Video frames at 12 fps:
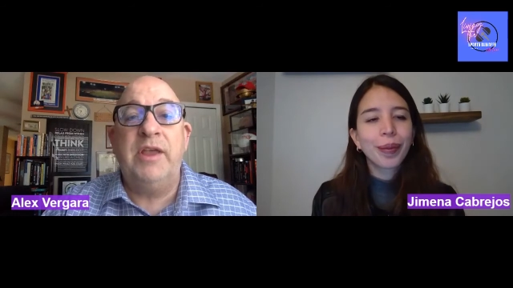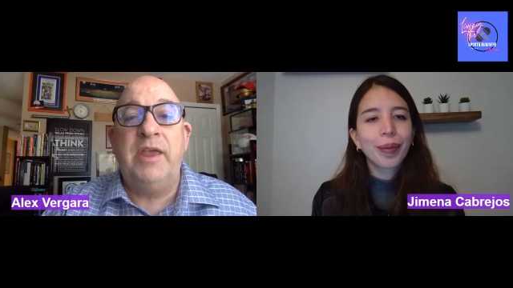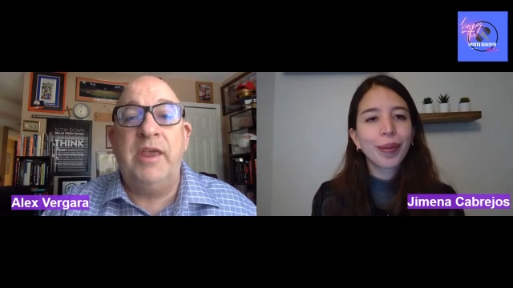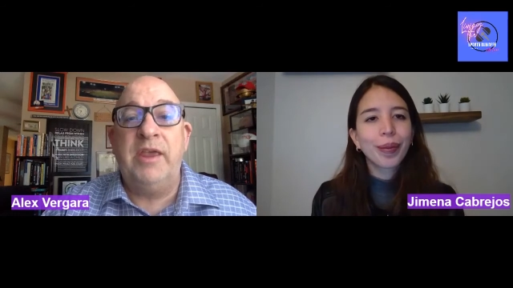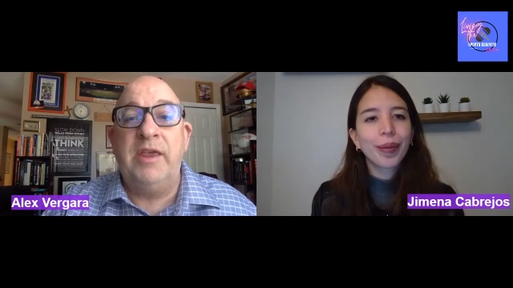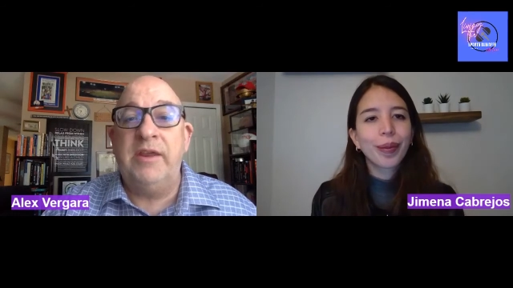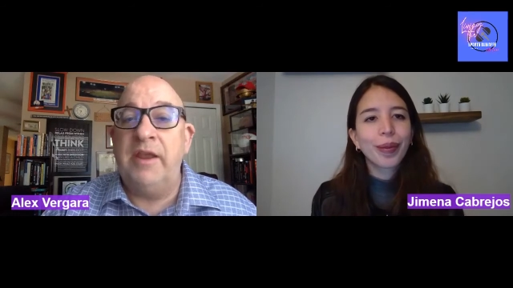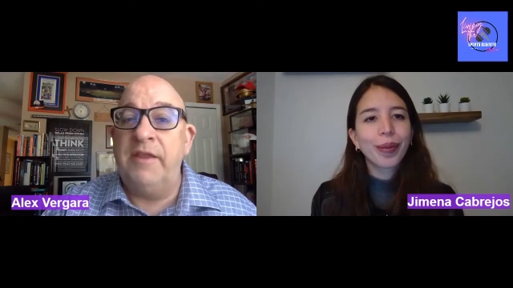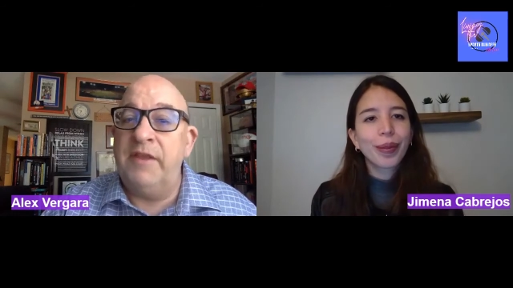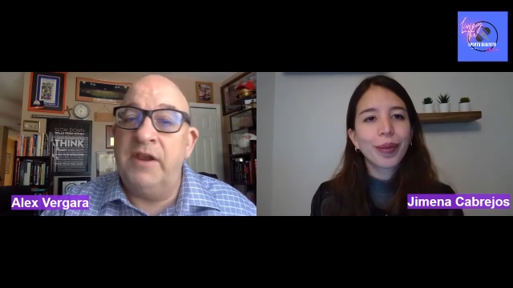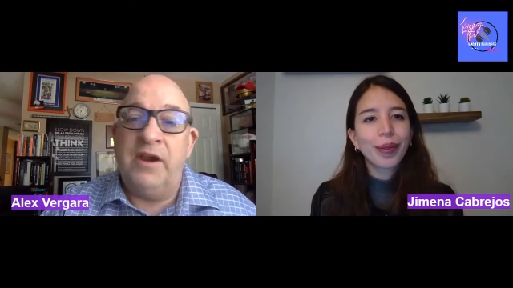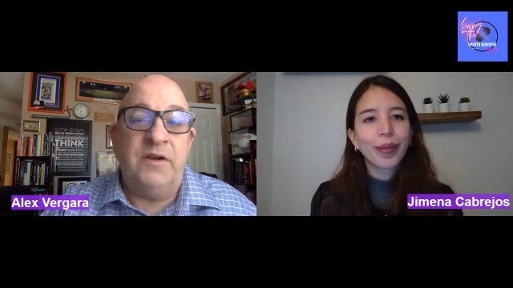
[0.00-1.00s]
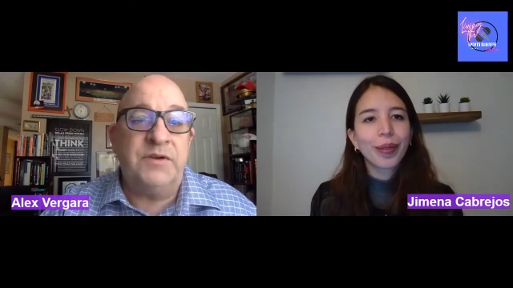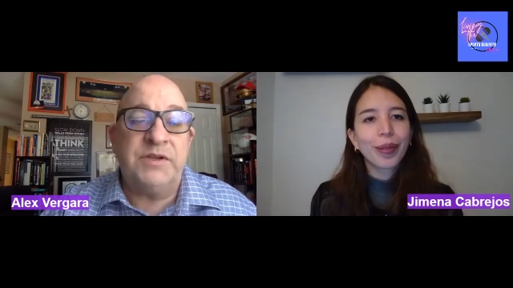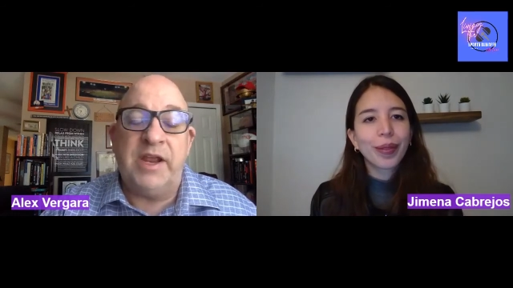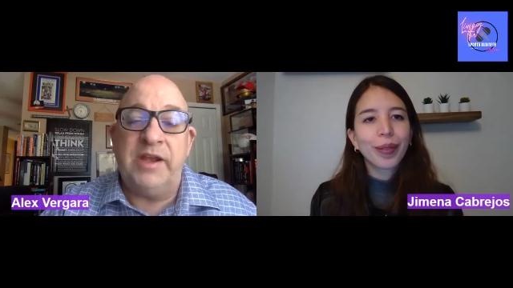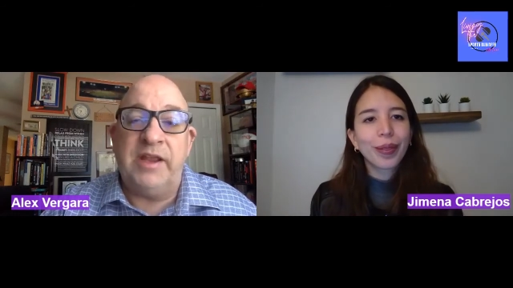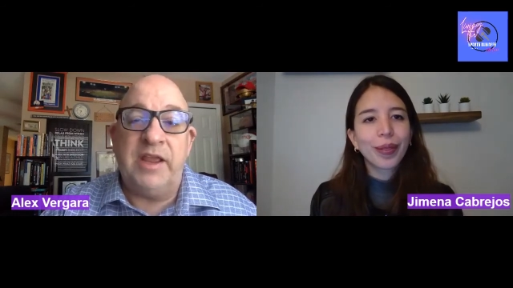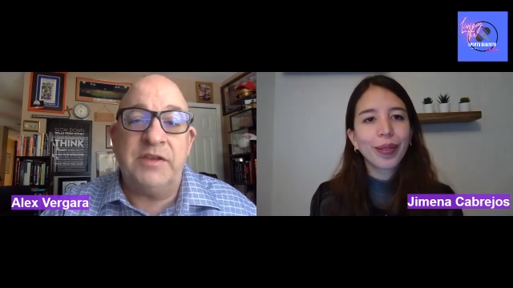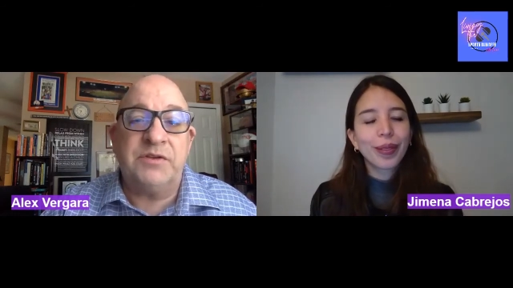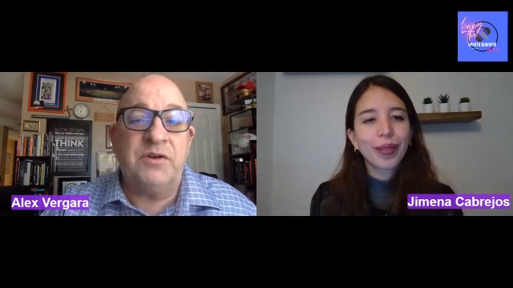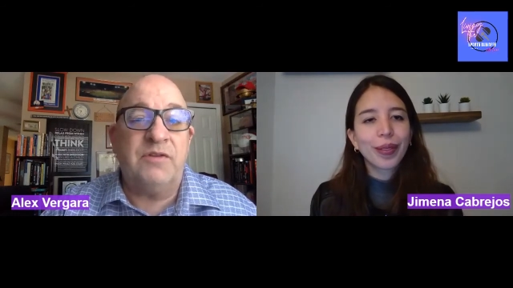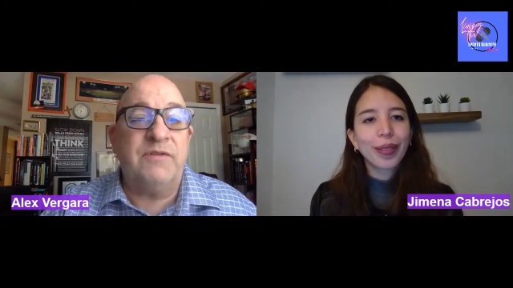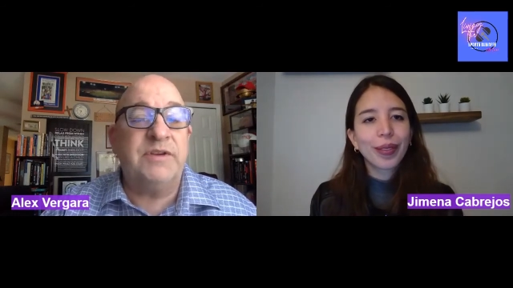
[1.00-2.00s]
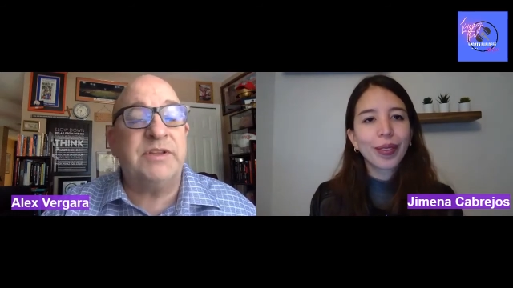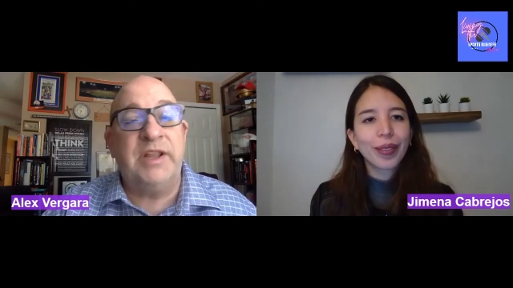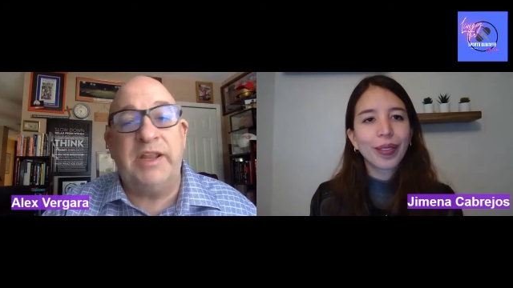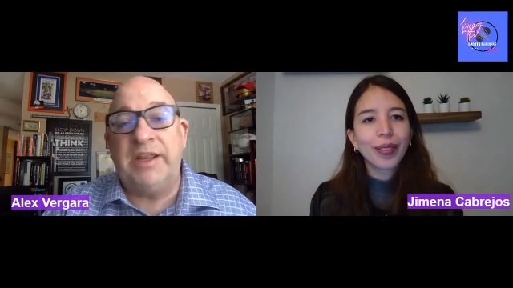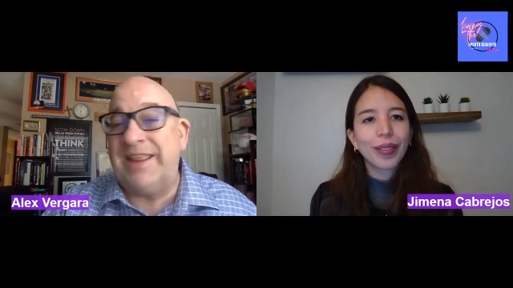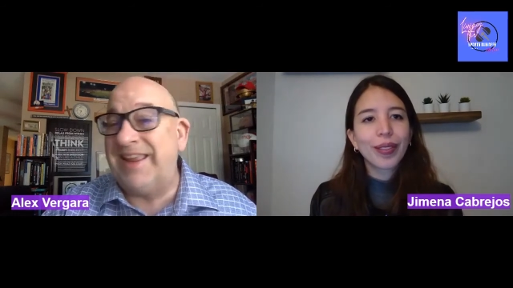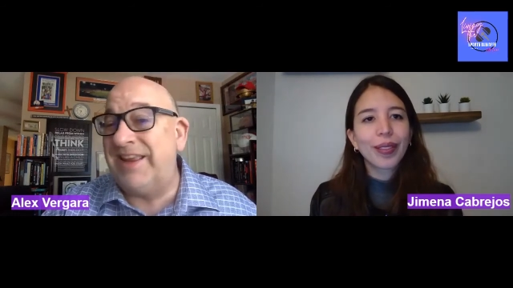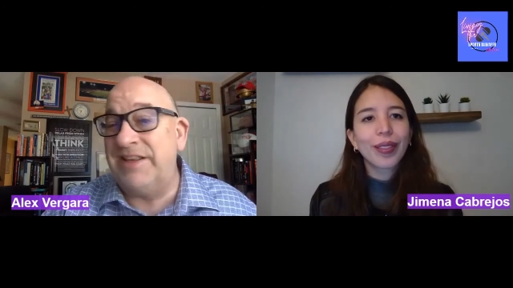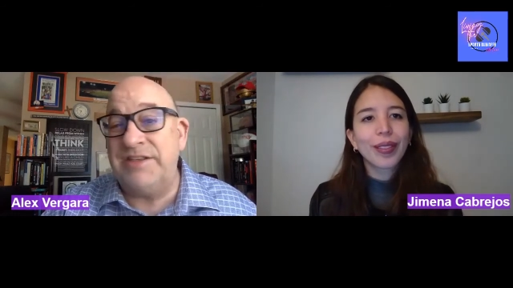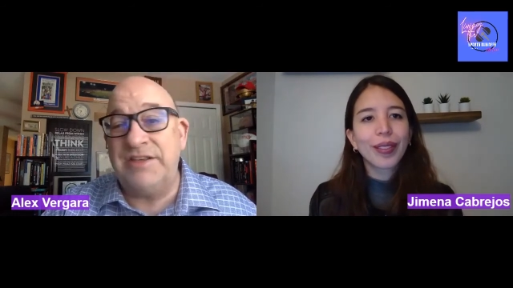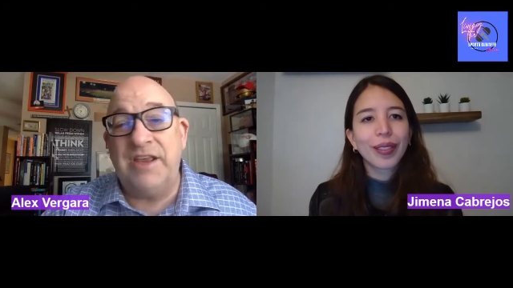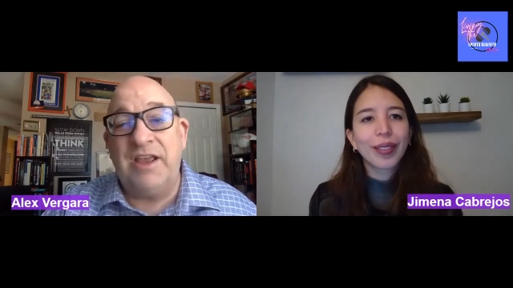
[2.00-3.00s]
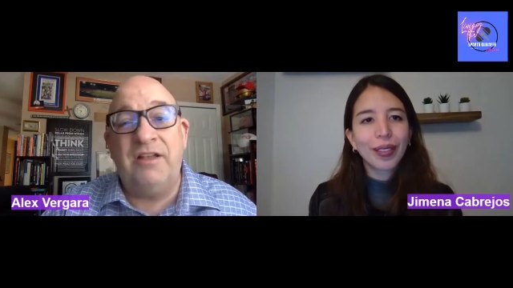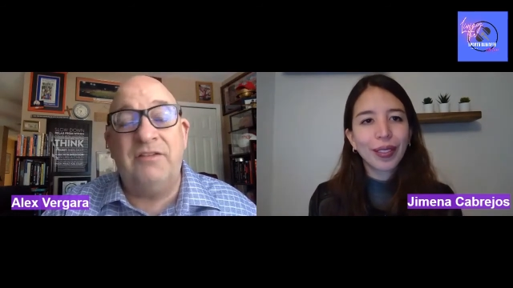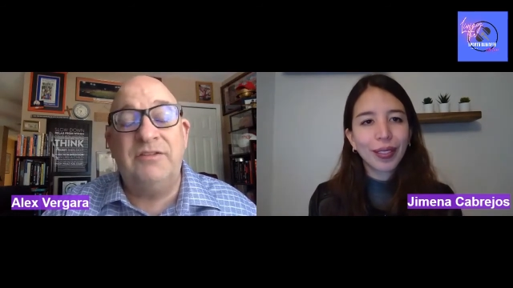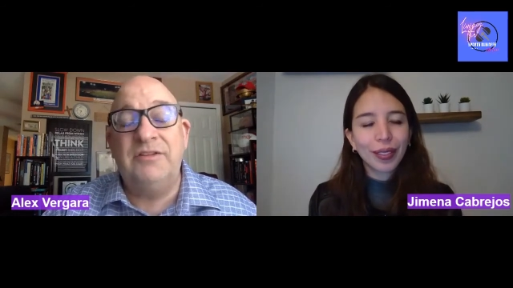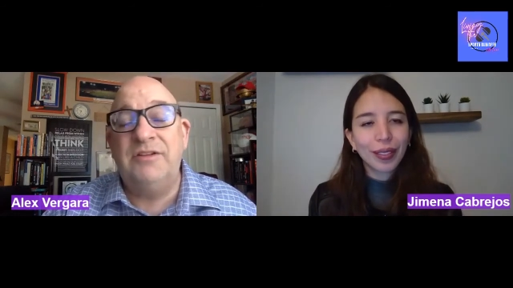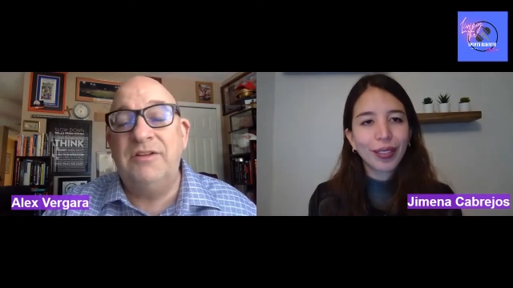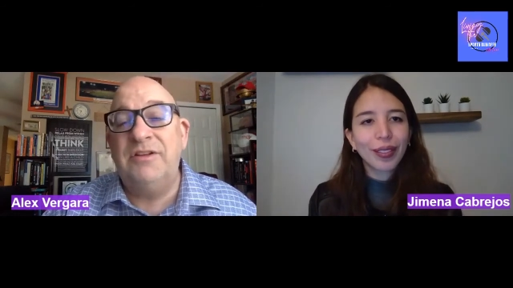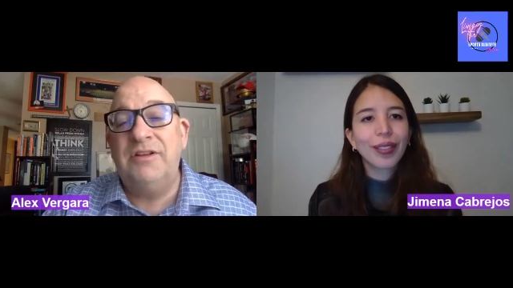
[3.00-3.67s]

Speaker 1: and and that understand guest service and they, they can sell.